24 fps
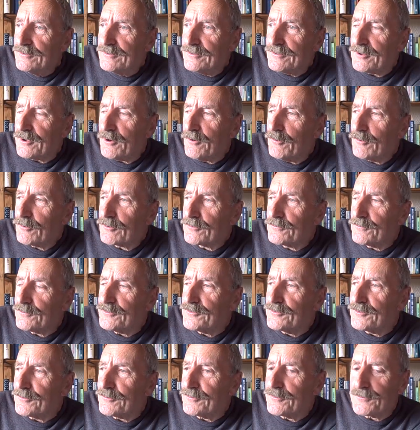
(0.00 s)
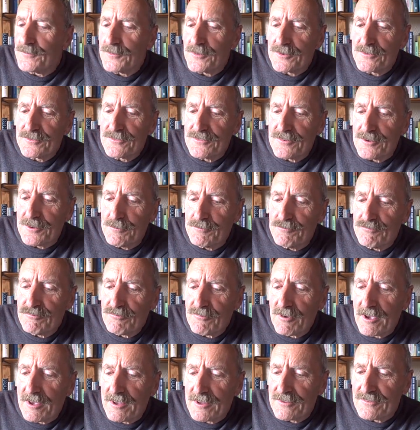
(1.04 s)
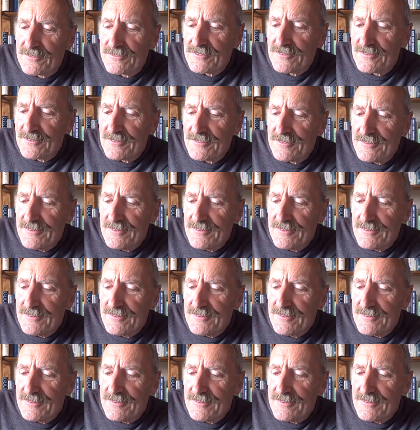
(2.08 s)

the Oxford University Press.